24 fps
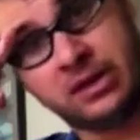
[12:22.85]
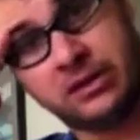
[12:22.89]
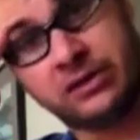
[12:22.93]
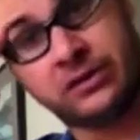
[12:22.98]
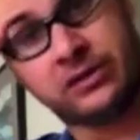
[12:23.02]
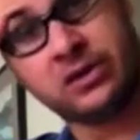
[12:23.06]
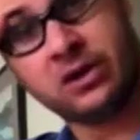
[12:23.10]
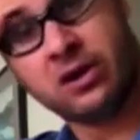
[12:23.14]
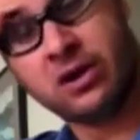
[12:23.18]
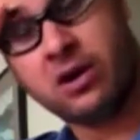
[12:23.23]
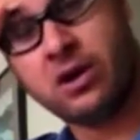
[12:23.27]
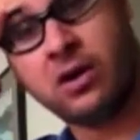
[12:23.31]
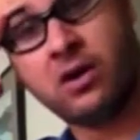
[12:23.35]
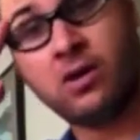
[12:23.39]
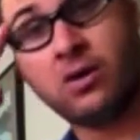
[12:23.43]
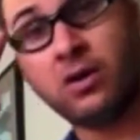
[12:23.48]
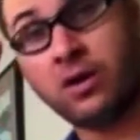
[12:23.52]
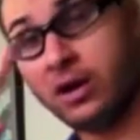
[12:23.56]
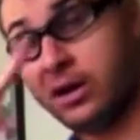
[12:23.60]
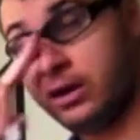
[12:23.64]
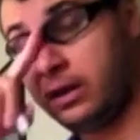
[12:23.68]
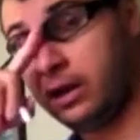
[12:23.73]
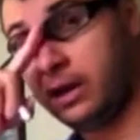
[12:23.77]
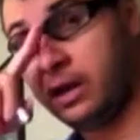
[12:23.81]

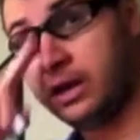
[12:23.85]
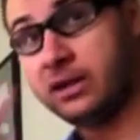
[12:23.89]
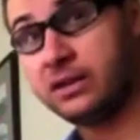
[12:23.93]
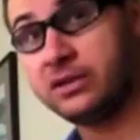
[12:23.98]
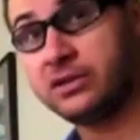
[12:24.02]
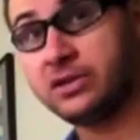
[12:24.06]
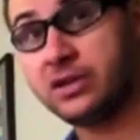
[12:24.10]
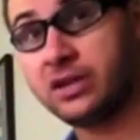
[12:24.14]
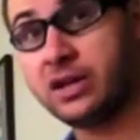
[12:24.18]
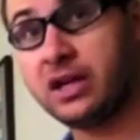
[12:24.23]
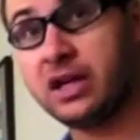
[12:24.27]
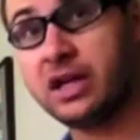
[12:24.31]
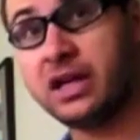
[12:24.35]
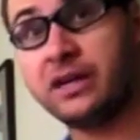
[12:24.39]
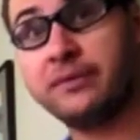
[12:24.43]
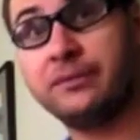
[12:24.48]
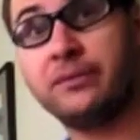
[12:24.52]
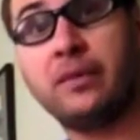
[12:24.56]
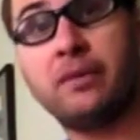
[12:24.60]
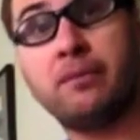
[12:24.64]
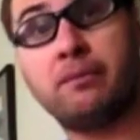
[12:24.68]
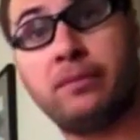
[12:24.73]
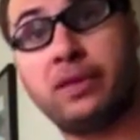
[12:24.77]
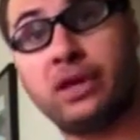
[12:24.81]
So a lot of
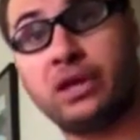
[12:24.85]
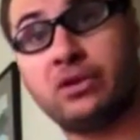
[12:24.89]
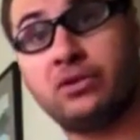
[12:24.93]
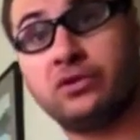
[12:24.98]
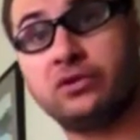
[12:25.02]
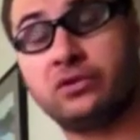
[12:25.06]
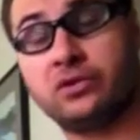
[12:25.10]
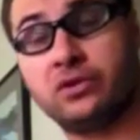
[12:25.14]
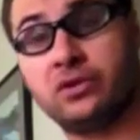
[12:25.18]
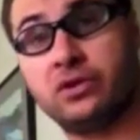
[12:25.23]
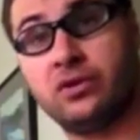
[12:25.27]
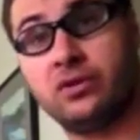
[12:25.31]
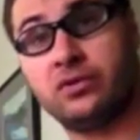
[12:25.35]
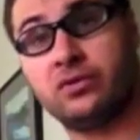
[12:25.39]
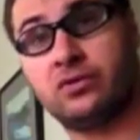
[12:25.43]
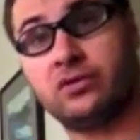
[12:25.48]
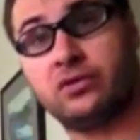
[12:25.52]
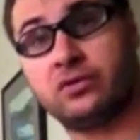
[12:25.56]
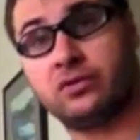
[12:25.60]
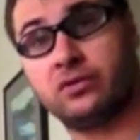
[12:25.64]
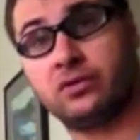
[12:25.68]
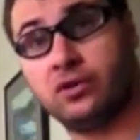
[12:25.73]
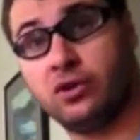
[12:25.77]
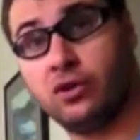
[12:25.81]
time, bigger
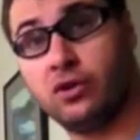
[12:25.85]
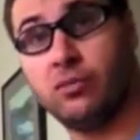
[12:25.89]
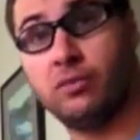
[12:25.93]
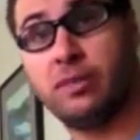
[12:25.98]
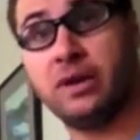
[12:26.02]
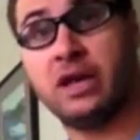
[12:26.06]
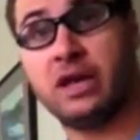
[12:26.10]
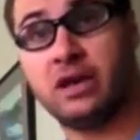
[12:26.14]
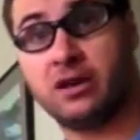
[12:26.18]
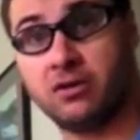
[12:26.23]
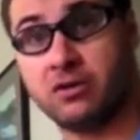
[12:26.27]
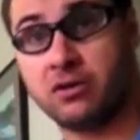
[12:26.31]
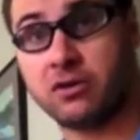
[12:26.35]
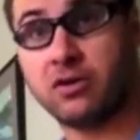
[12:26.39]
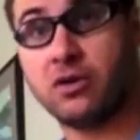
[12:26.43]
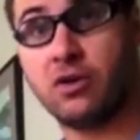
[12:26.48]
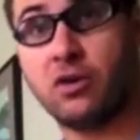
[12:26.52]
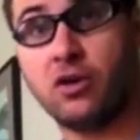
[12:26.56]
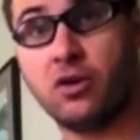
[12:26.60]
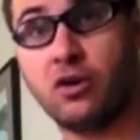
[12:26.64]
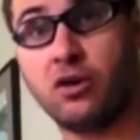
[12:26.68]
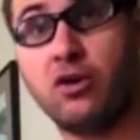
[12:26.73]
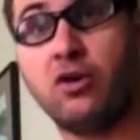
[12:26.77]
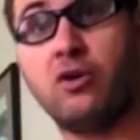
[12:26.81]
dose, go big or
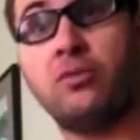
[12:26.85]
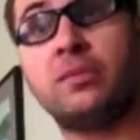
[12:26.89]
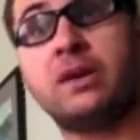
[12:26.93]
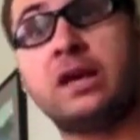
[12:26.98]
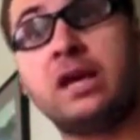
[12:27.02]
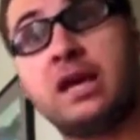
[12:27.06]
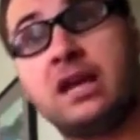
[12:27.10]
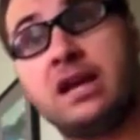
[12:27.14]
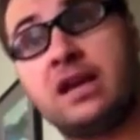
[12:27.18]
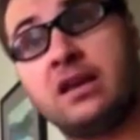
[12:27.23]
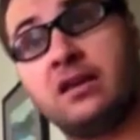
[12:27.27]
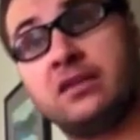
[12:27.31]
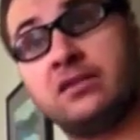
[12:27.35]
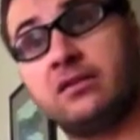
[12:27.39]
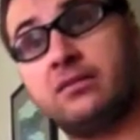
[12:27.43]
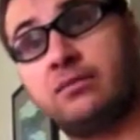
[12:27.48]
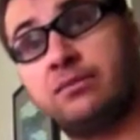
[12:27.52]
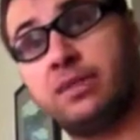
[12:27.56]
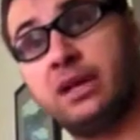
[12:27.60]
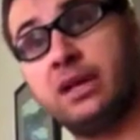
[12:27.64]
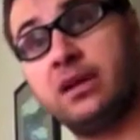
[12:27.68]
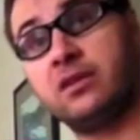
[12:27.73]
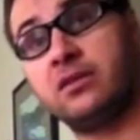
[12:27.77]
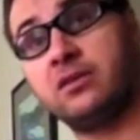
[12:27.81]
go home, is a
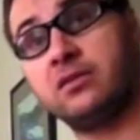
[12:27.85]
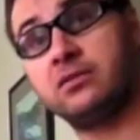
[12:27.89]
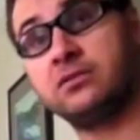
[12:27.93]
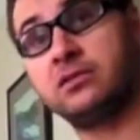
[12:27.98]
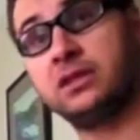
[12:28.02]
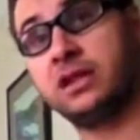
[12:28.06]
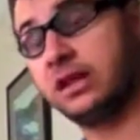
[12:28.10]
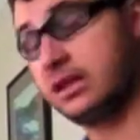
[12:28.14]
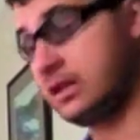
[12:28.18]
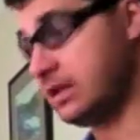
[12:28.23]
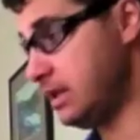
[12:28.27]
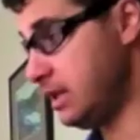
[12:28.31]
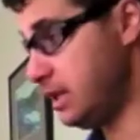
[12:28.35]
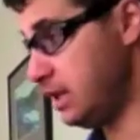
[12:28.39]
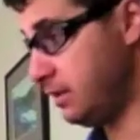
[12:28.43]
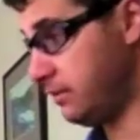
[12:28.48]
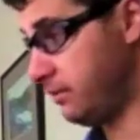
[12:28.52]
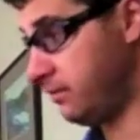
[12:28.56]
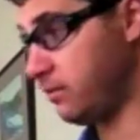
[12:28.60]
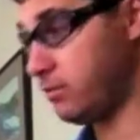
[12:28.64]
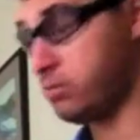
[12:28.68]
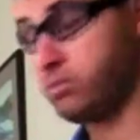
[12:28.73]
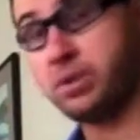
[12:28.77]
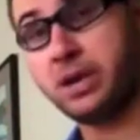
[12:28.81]
better technique
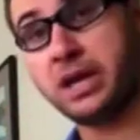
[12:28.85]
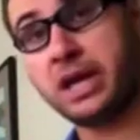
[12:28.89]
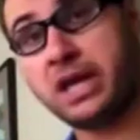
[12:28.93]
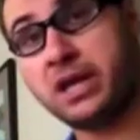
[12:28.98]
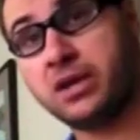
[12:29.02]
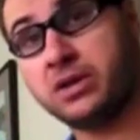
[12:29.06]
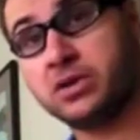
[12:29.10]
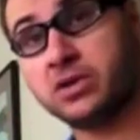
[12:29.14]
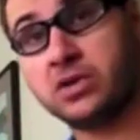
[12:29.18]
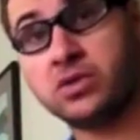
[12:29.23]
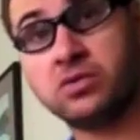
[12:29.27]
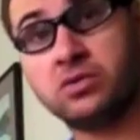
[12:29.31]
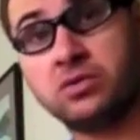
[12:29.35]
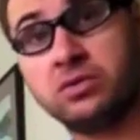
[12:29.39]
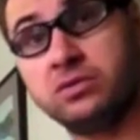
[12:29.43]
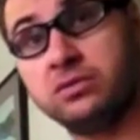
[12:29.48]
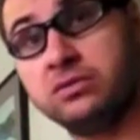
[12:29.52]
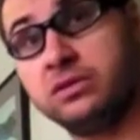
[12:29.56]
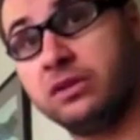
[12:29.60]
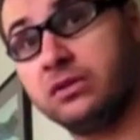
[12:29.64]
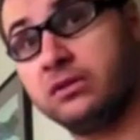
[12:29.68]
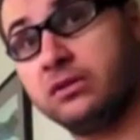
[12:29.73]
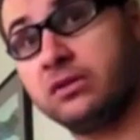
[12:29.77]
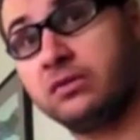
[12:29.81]
for pain control
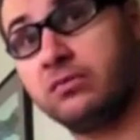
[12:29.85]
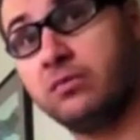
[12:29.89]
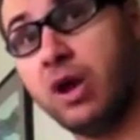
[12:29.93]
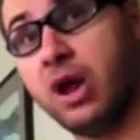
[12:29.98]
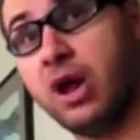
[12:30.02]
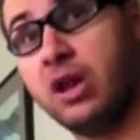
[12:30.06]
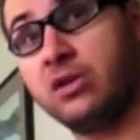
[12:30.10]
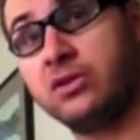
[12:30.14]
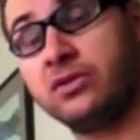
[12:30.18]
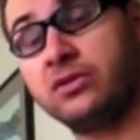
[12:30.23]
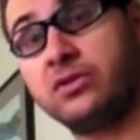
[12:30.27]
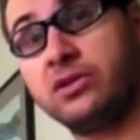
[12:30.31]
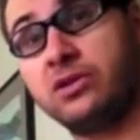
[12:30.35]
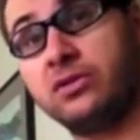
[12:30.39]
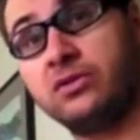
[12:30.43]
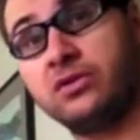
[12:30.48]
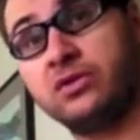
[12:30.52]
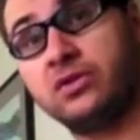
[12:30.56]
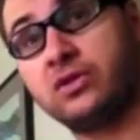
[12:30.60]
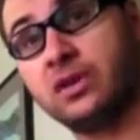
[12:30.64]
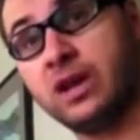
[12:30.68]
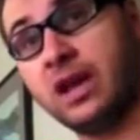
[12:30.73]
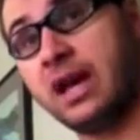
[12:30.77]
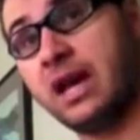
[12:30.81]
than smaller
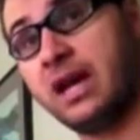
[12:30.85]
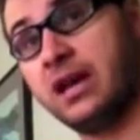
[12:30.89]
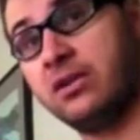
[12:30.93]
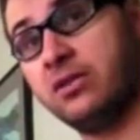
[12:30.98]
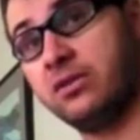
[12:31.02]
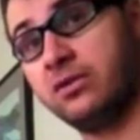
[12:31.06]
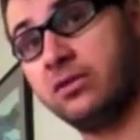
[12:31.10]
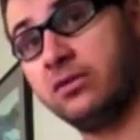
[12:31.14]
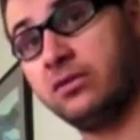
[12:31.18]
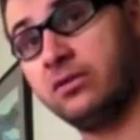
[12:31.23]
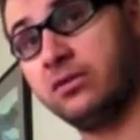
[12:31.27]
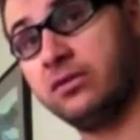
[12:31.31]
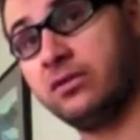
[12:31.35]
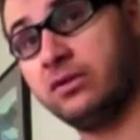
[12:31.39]
dose as a